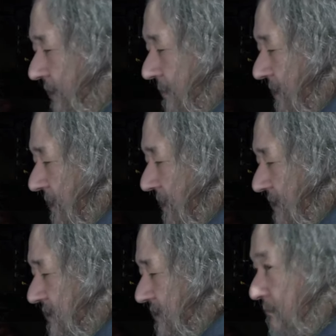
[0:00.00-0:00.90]
I'm going to
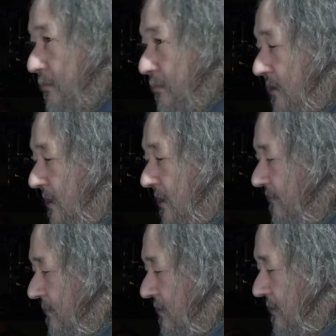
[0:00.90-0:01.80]
actually boot it up
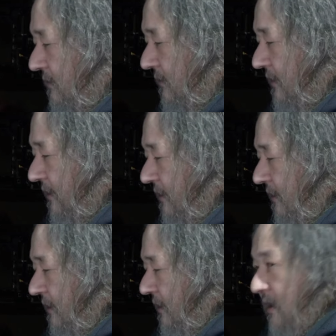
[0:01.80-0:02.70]
from cold here
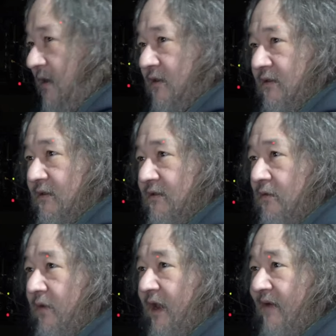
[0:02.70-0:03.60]
since
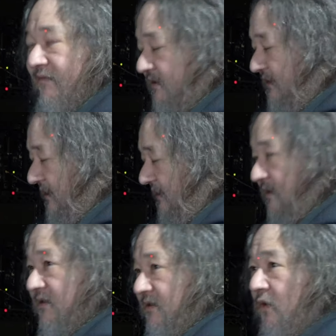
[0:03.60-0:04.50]
we haven't seen
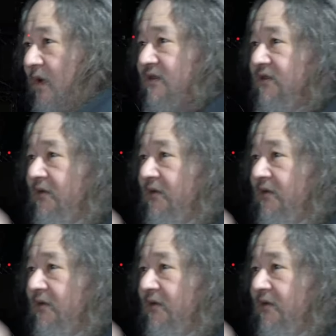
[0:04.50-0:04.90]
this in quite some